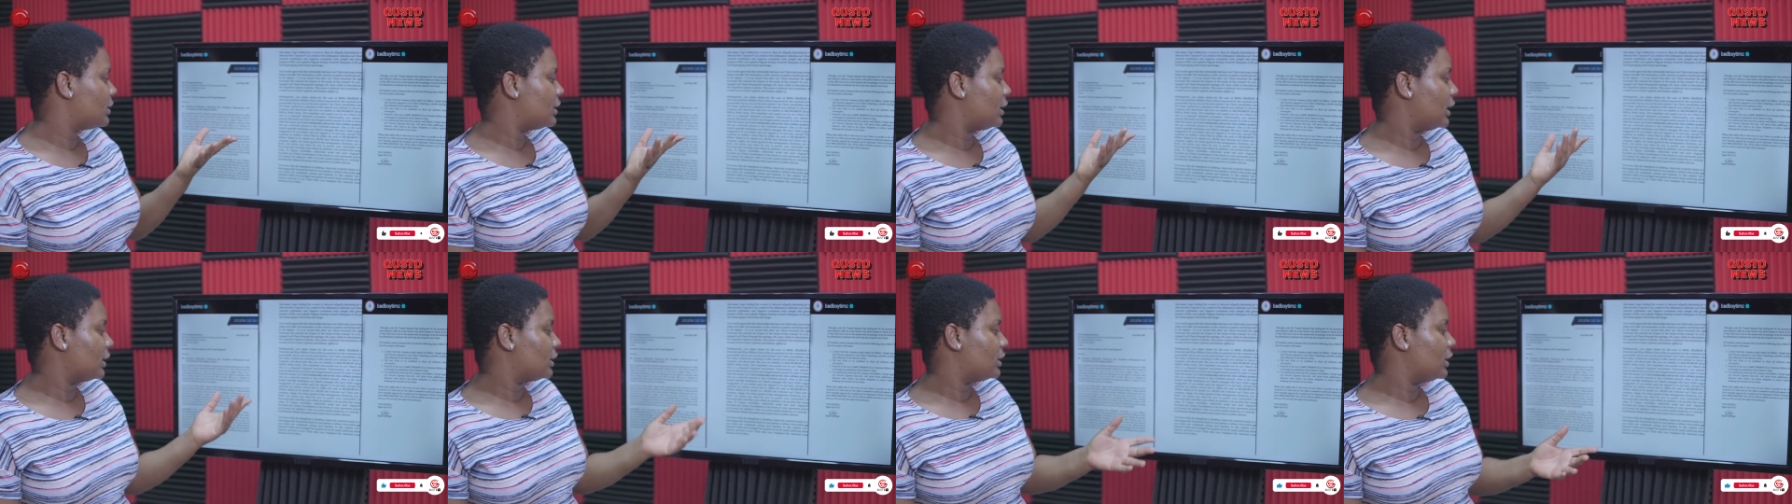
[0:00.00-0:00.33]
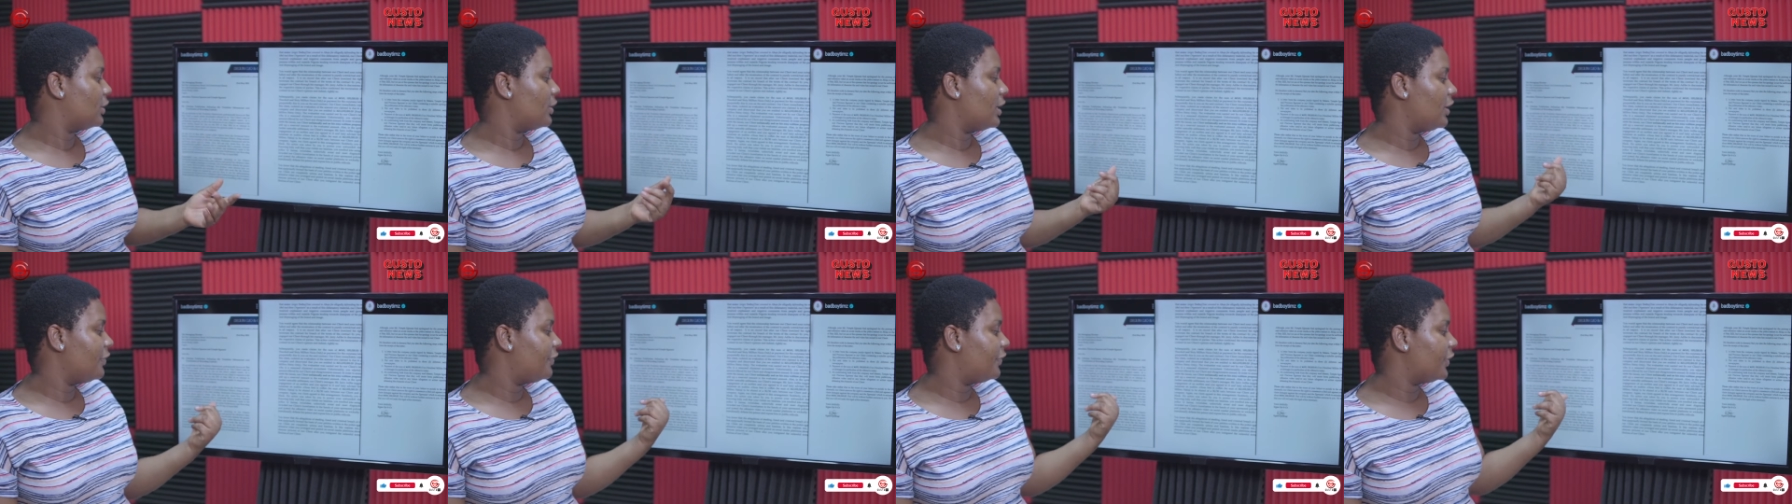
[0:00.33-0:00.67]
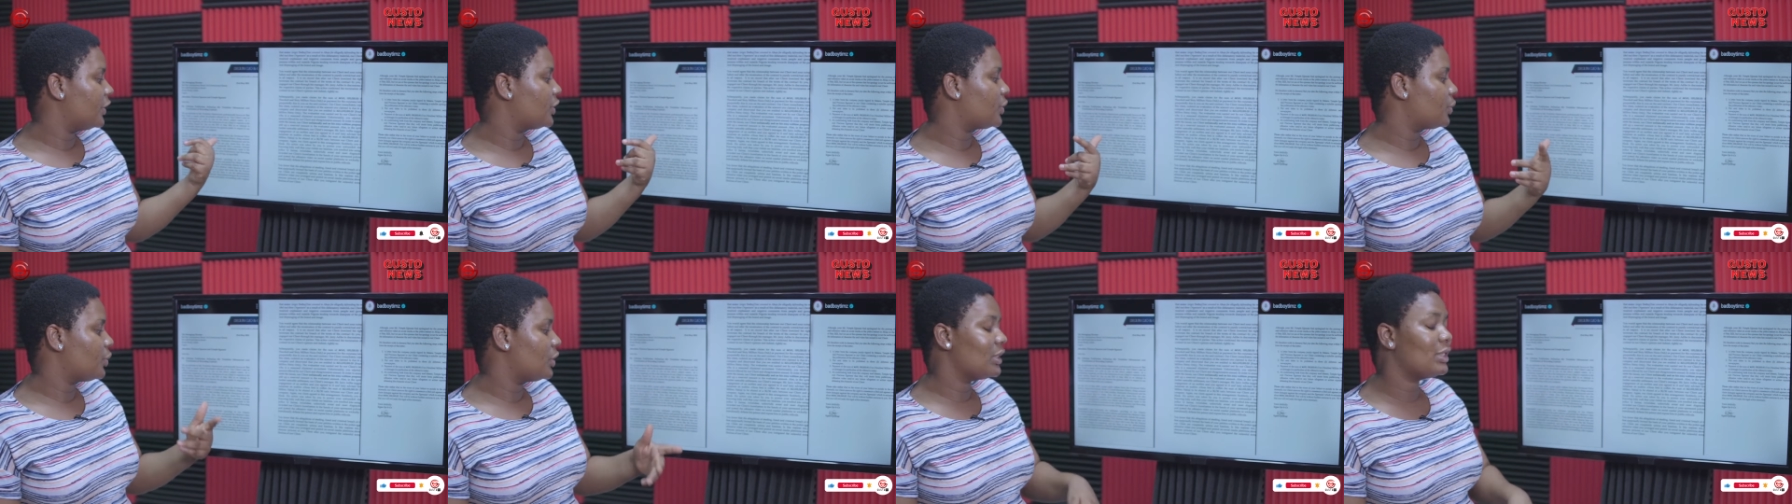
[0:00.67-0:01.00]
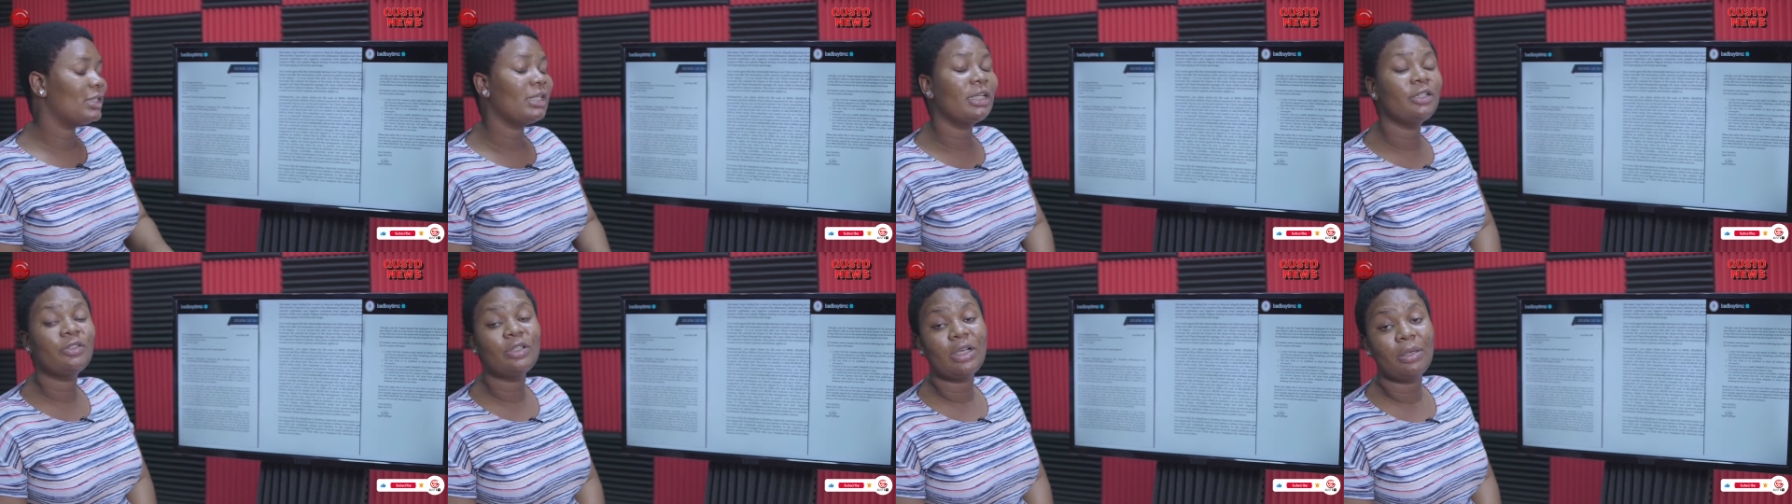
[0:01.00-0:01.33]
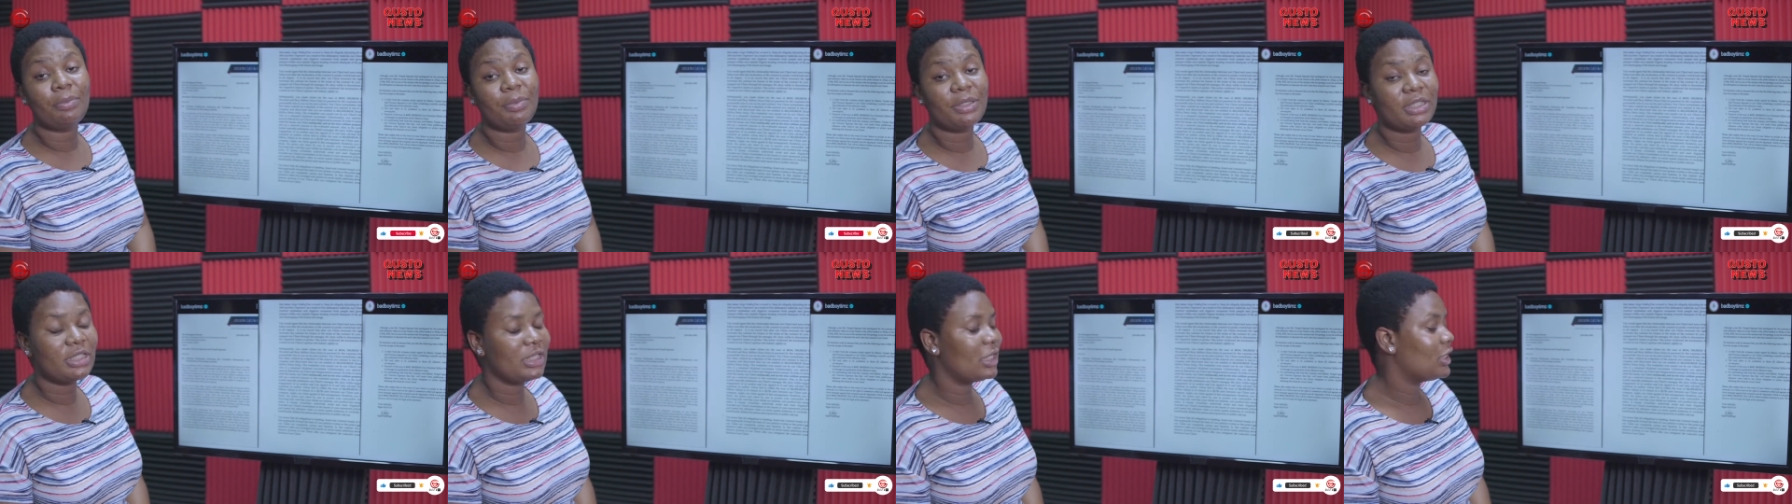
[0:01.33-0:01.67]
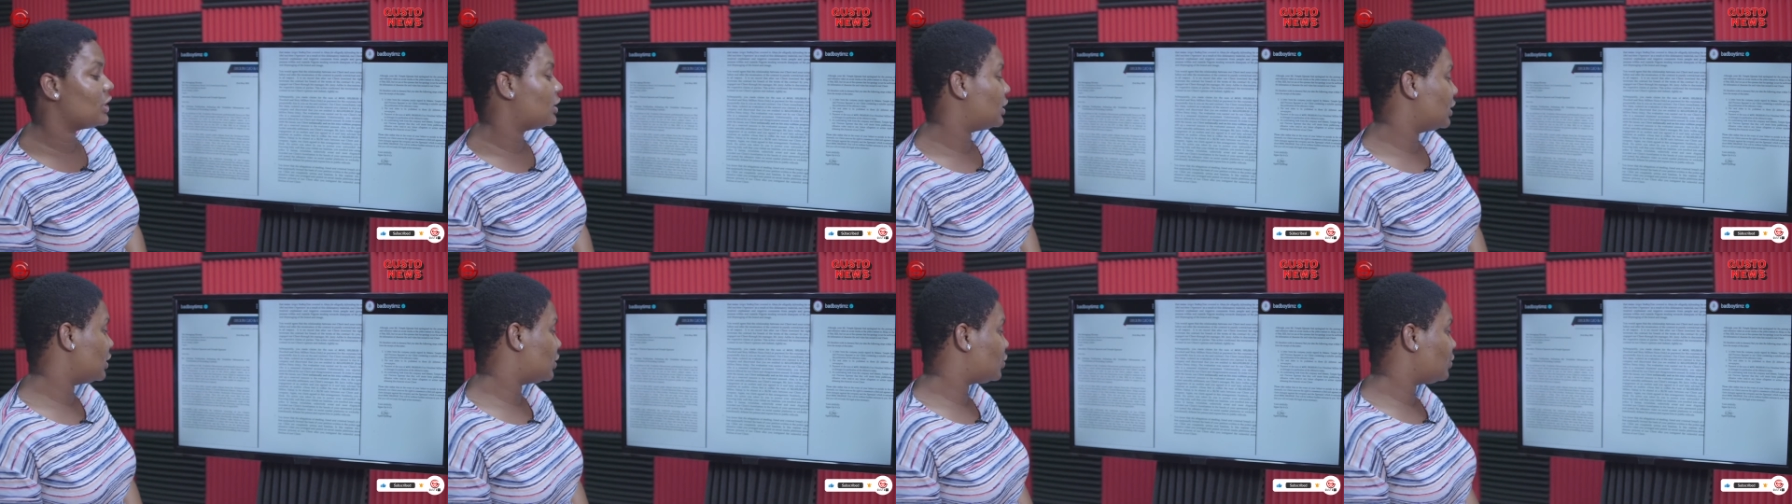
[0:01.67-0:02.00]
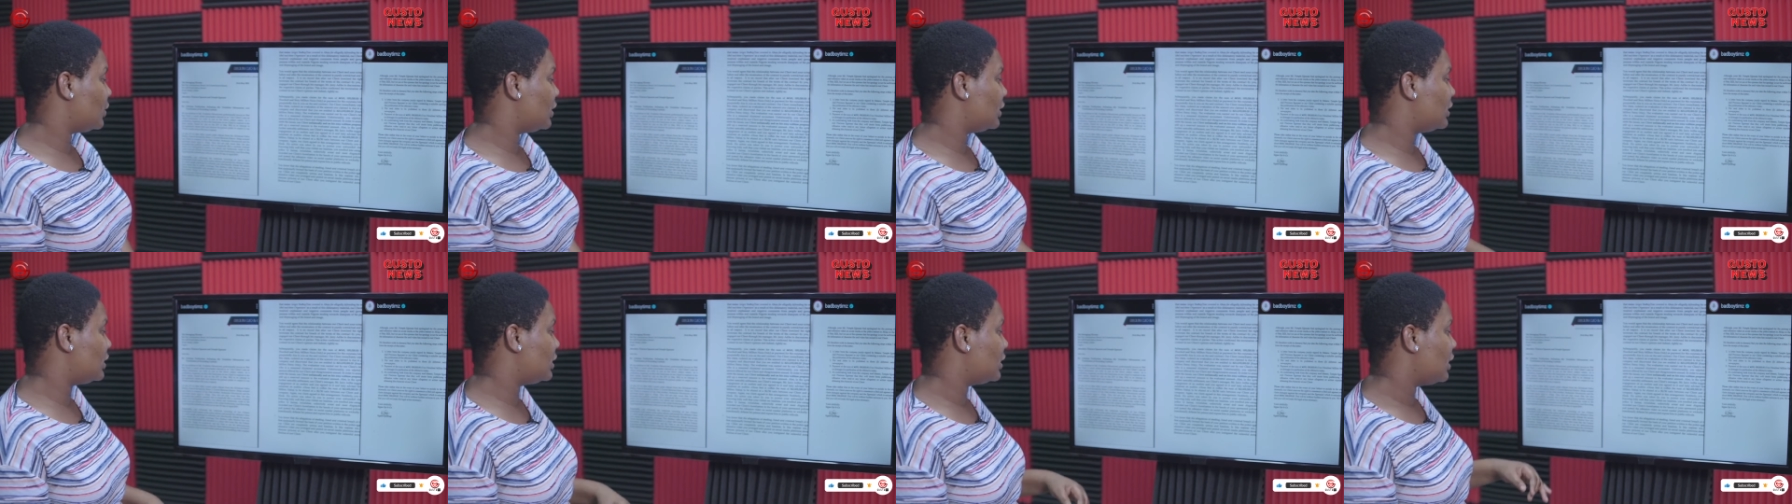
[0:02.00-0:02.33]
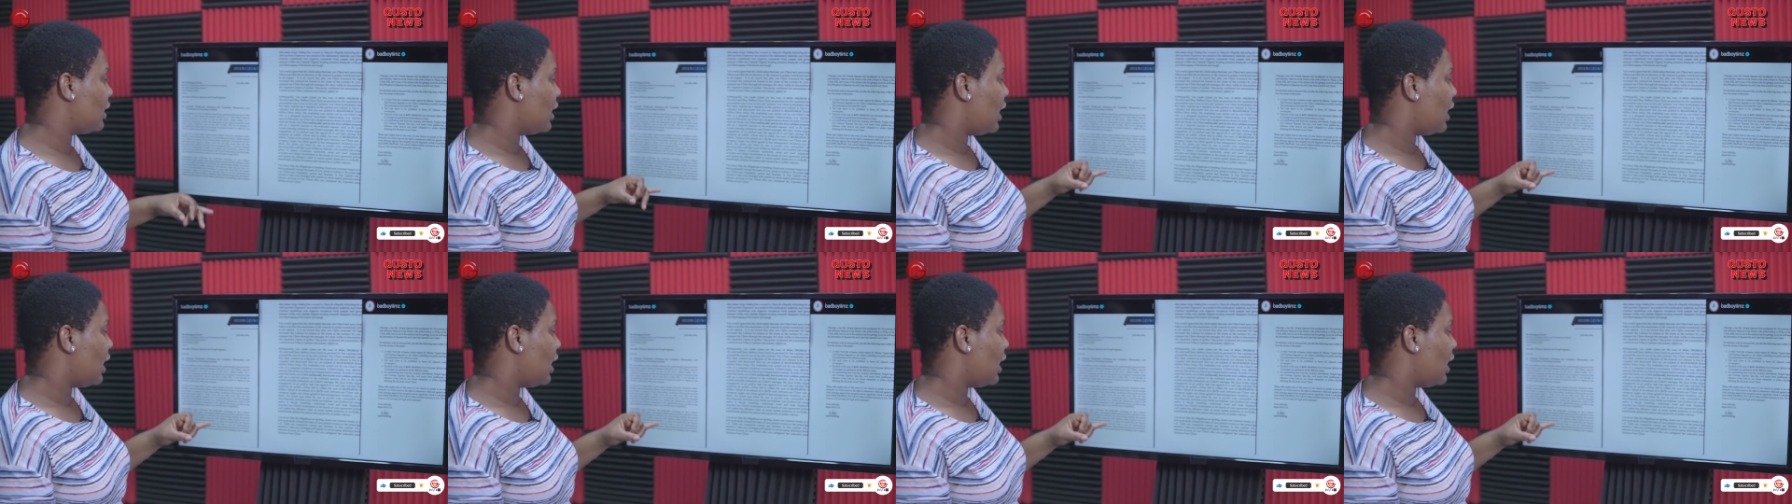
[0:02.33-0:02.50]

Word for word: Secretariat Phase 1 Central Business District,